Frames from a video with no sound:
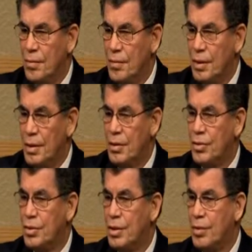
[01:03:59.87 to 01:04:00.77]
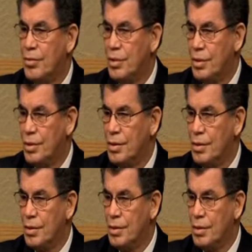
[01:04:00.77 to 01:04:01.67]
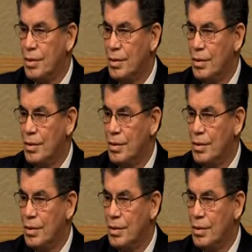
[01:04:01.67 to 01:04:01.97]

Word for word: Well, that's a tough decision, isn't it?